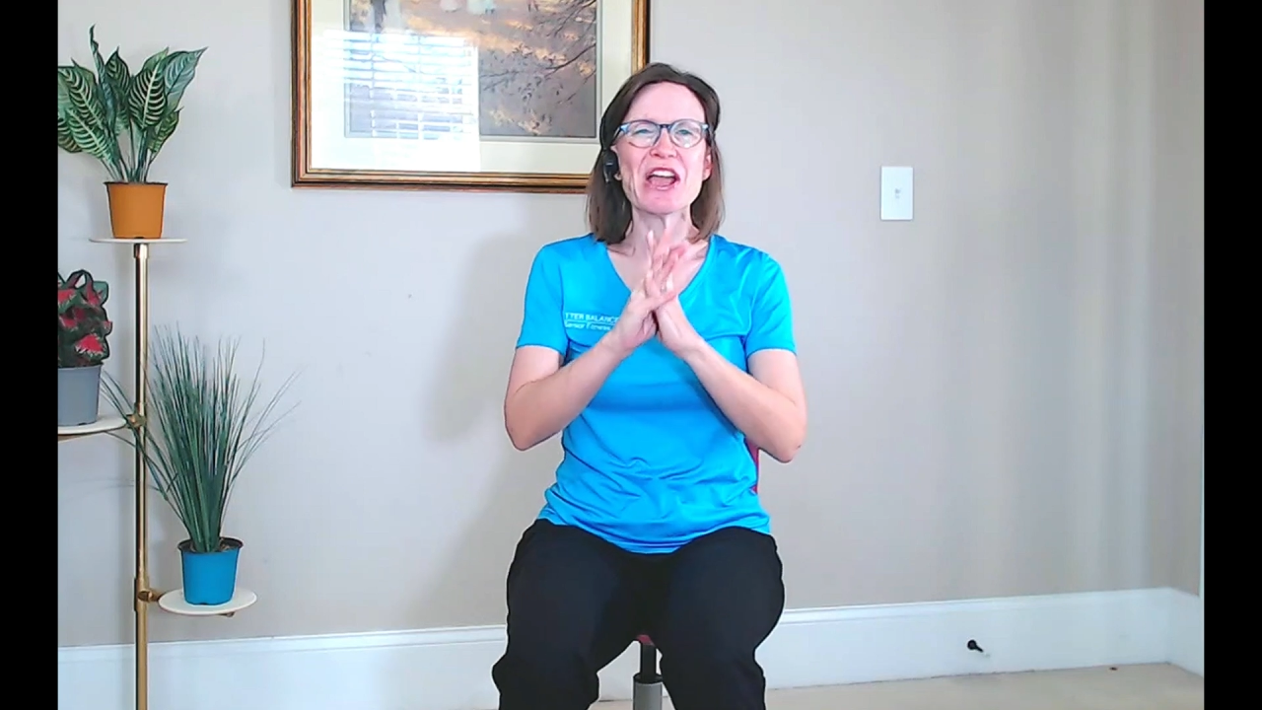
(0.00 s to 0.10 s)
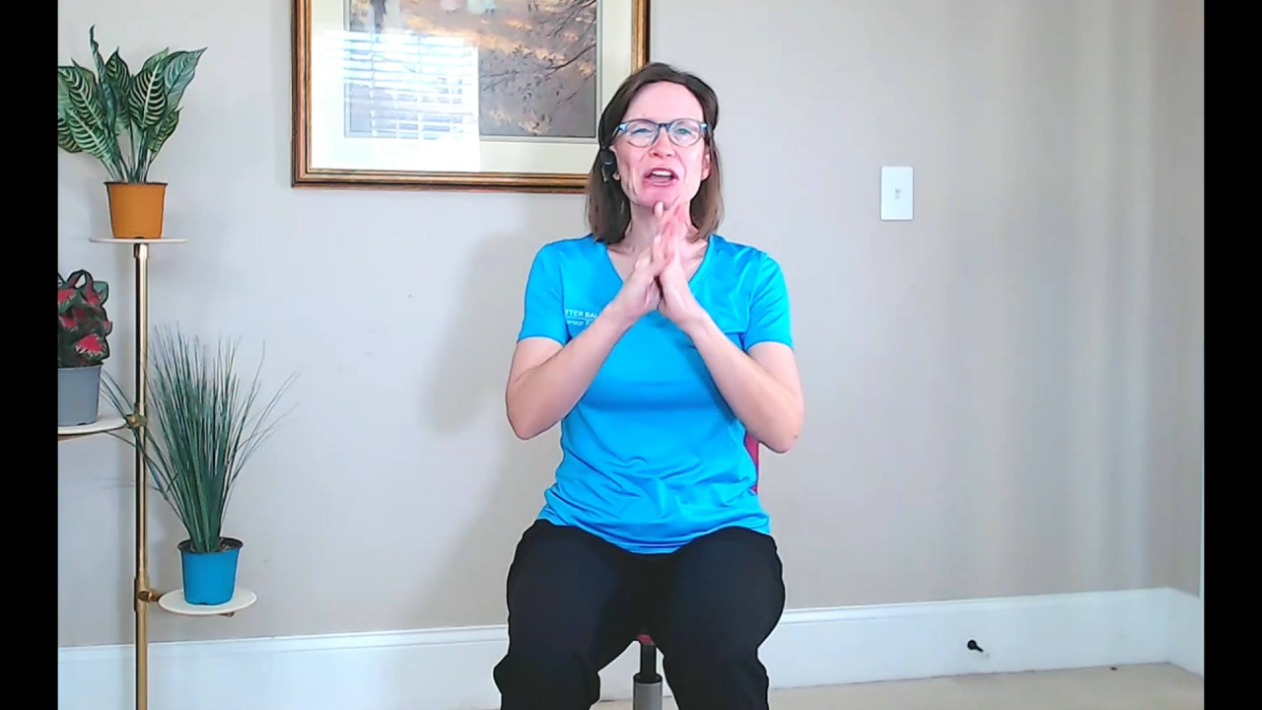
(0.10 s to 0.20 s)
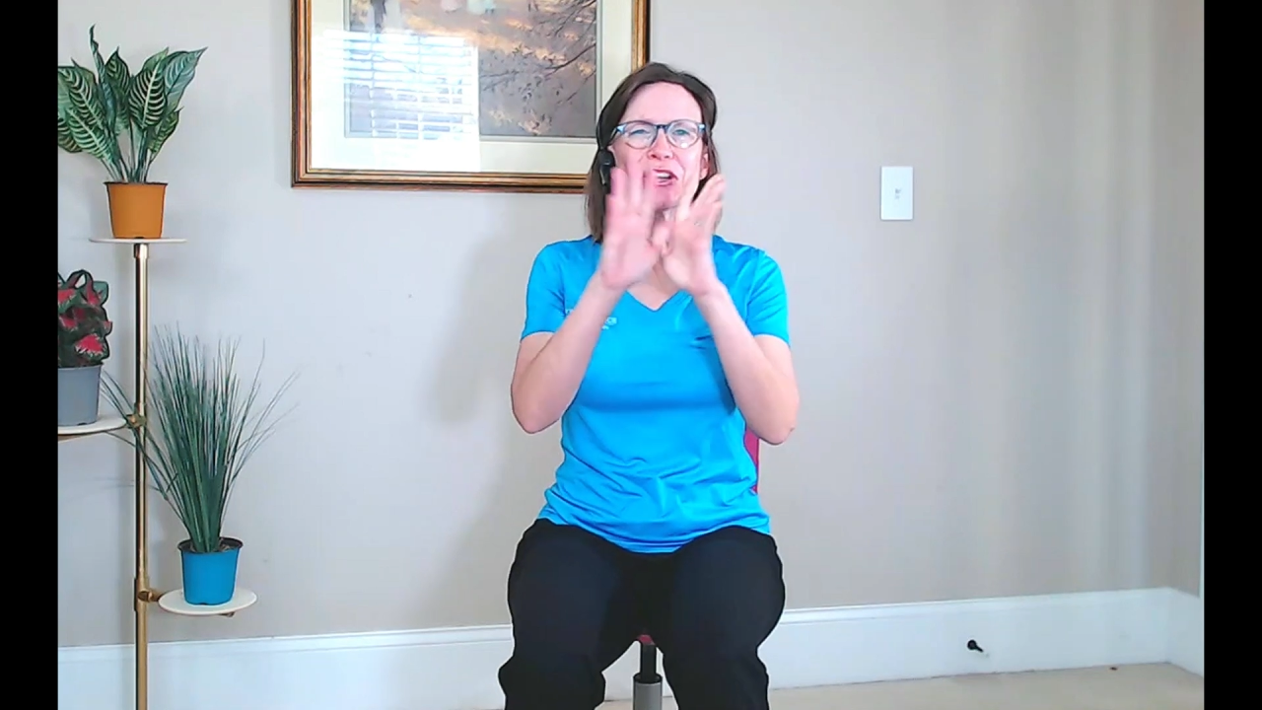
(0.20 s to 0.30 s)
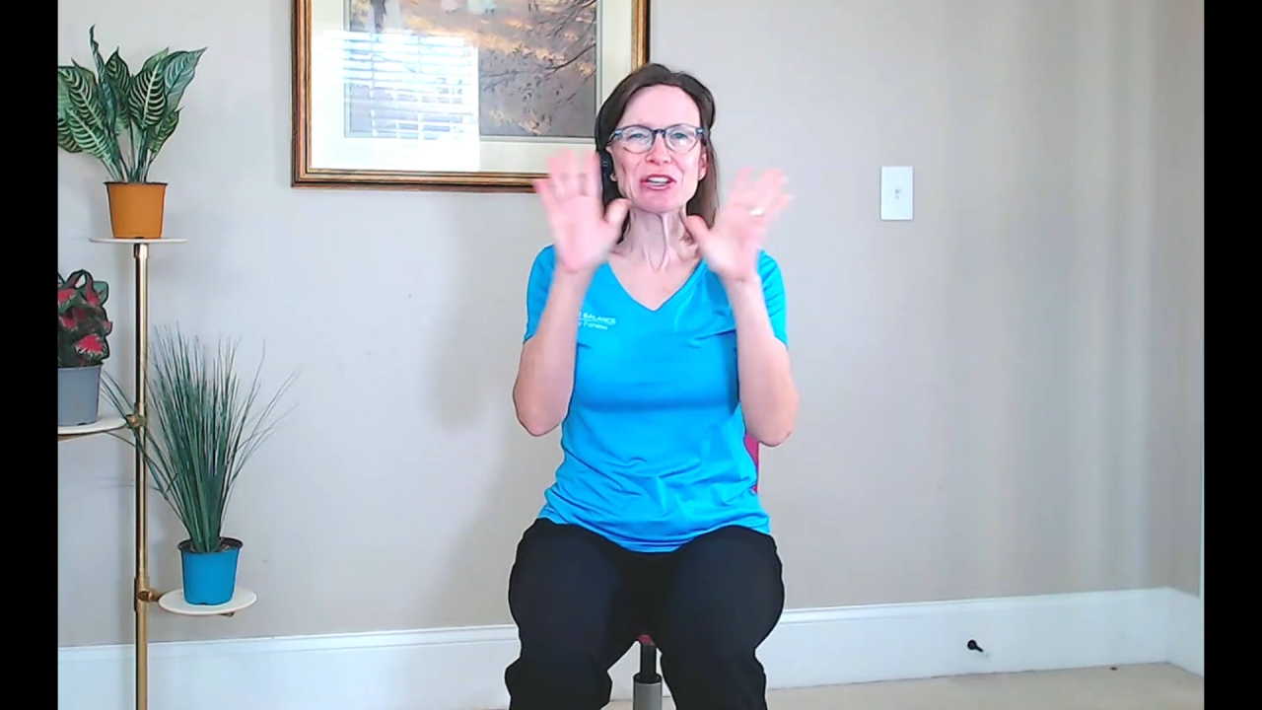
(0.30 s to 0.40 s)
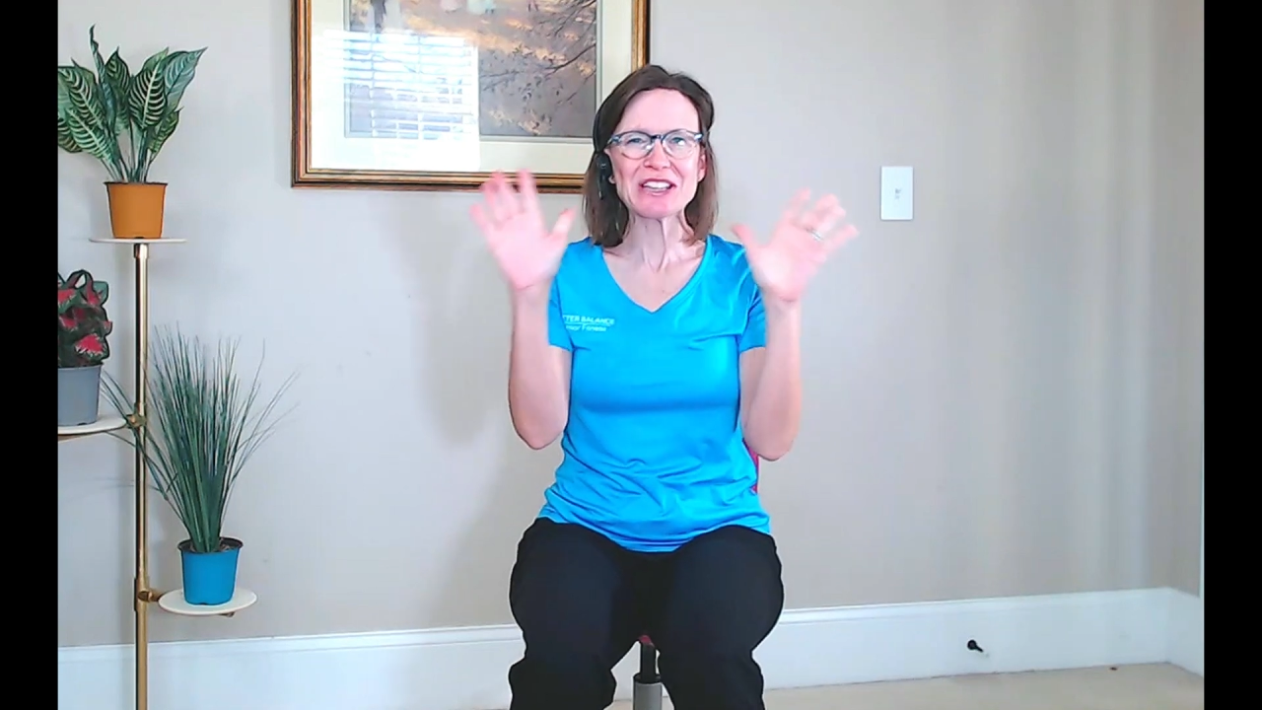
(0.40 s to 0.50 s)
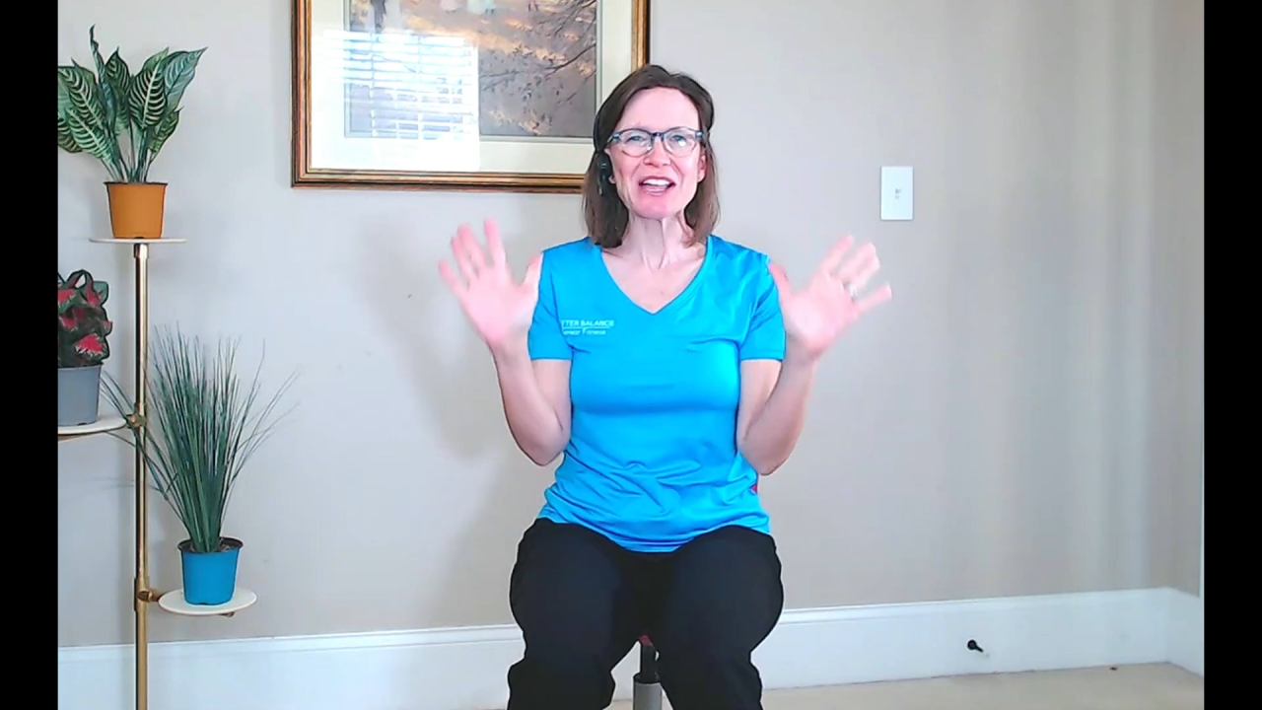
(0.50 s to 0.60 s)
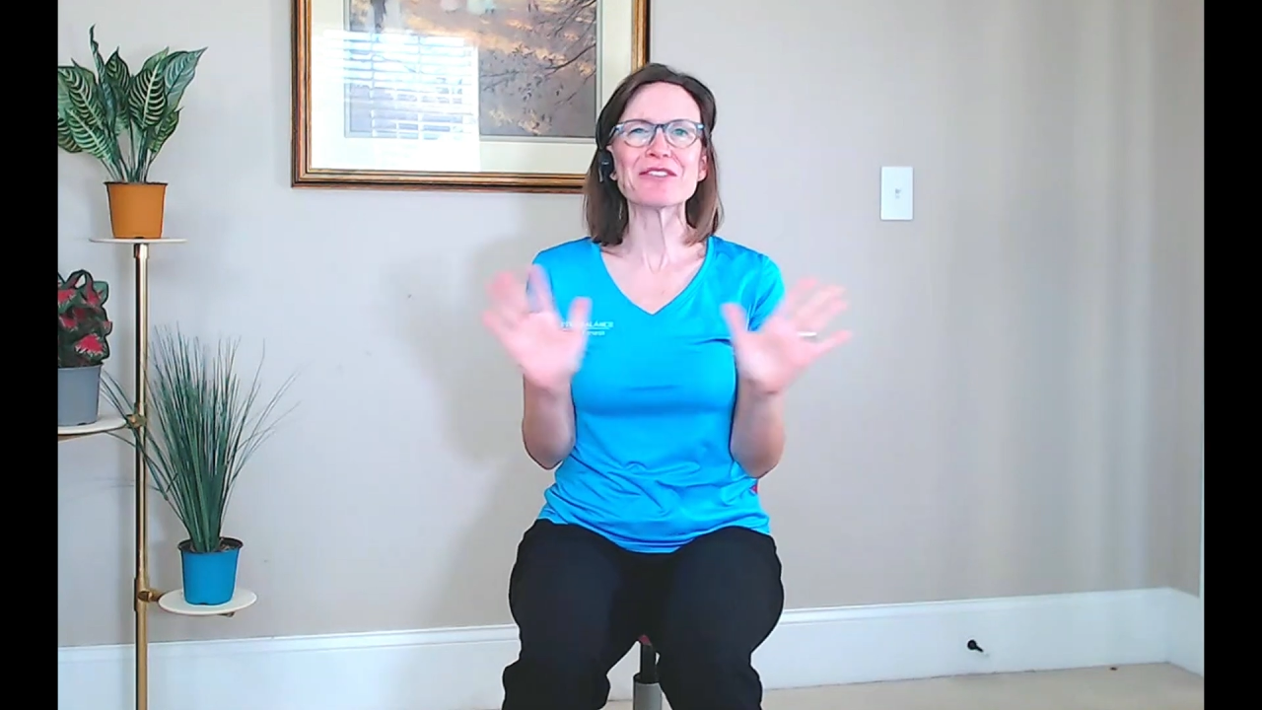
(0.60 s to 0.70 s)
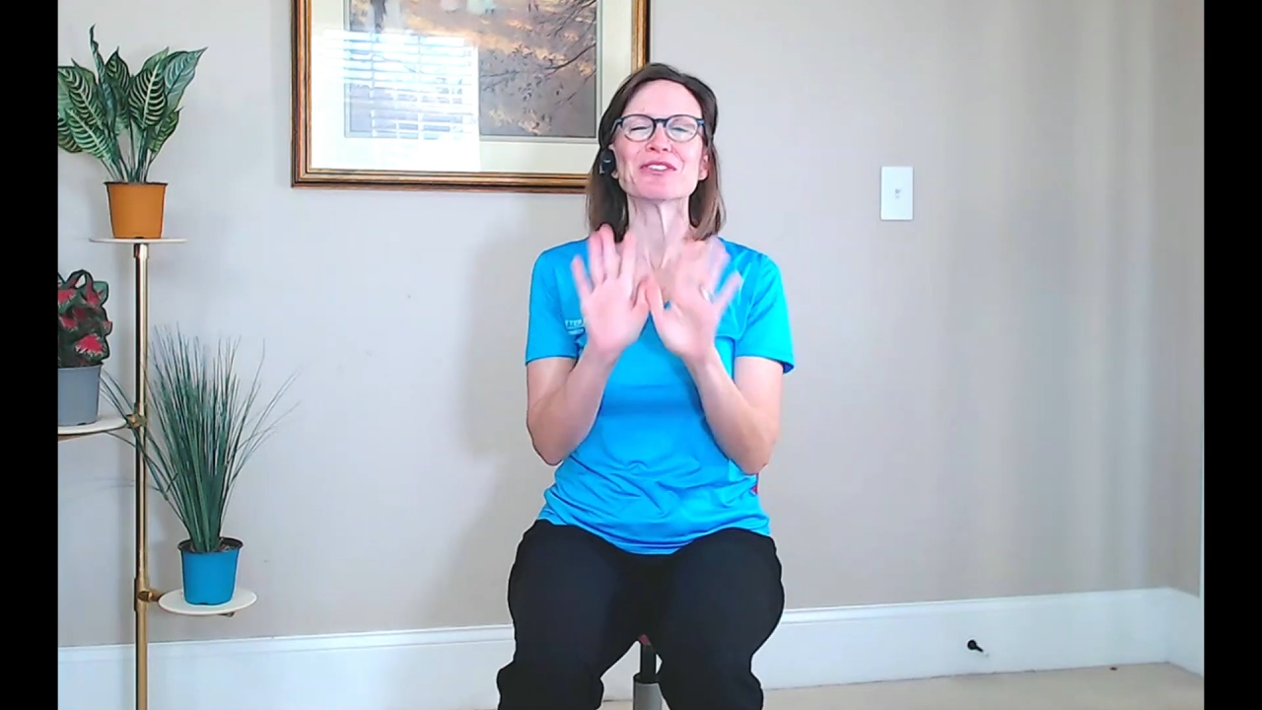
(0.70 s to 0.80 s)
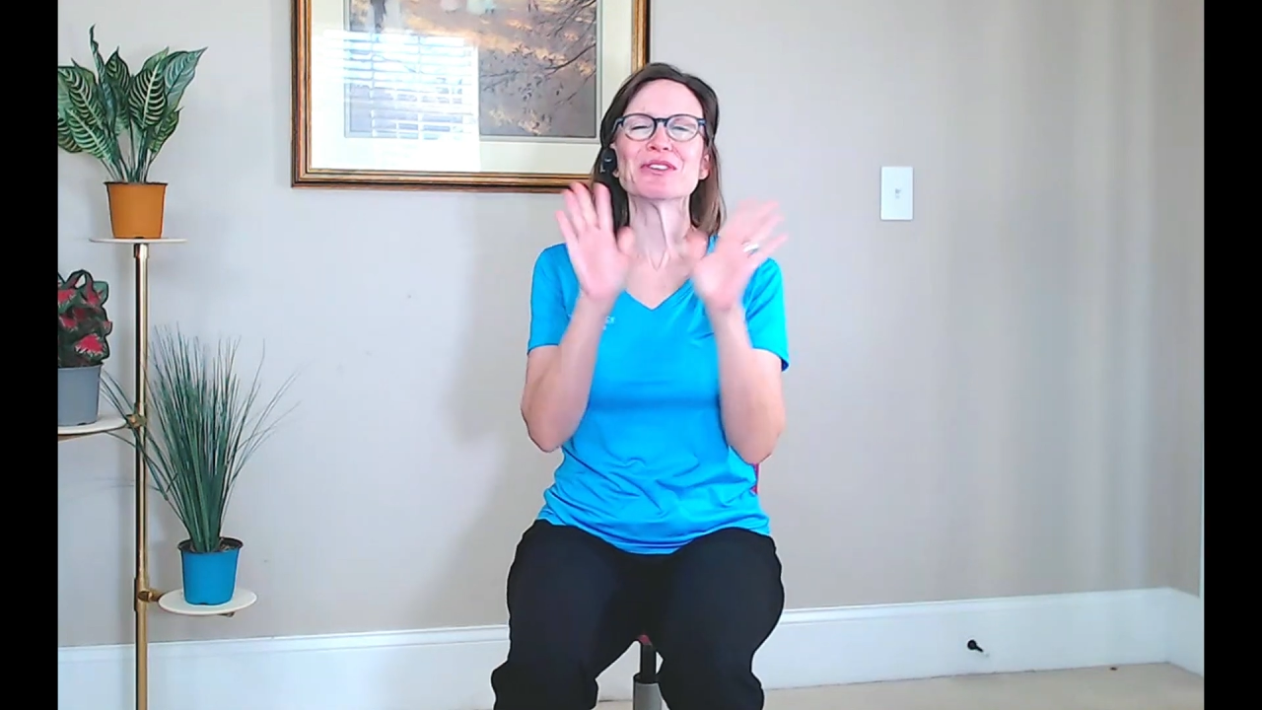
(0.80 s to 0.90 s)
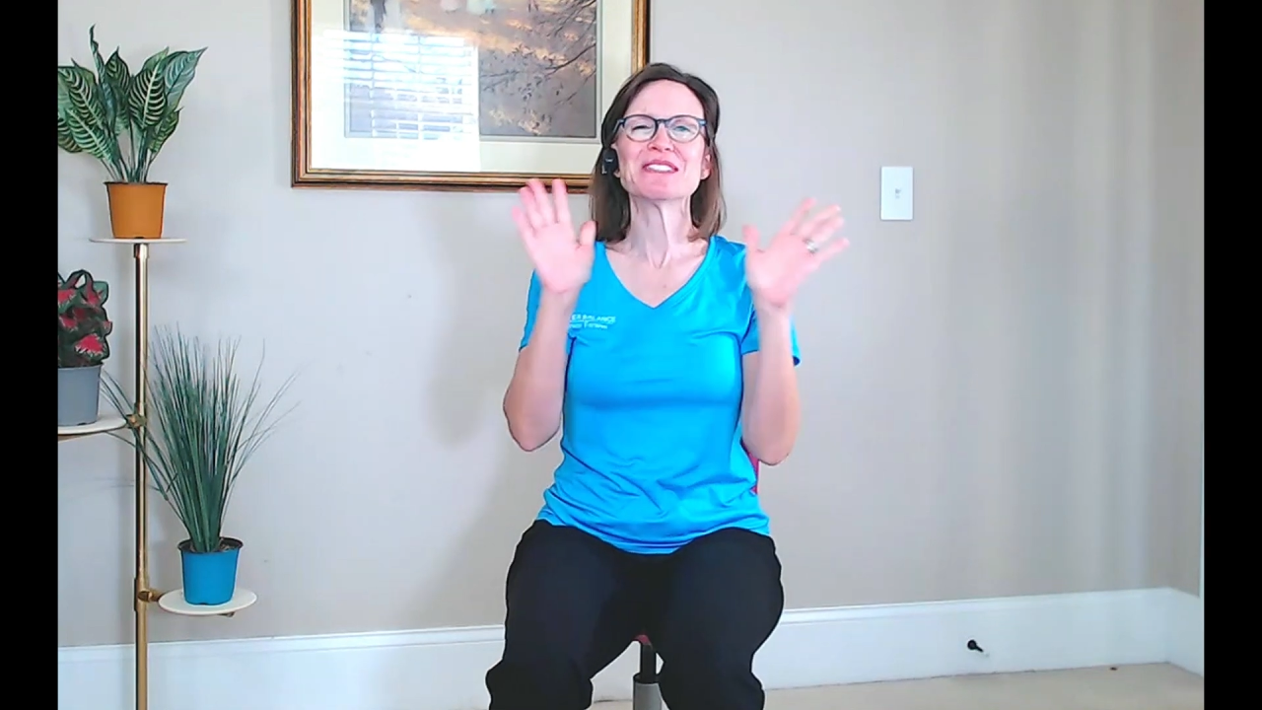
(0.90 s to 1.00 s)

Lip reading: Good luck with your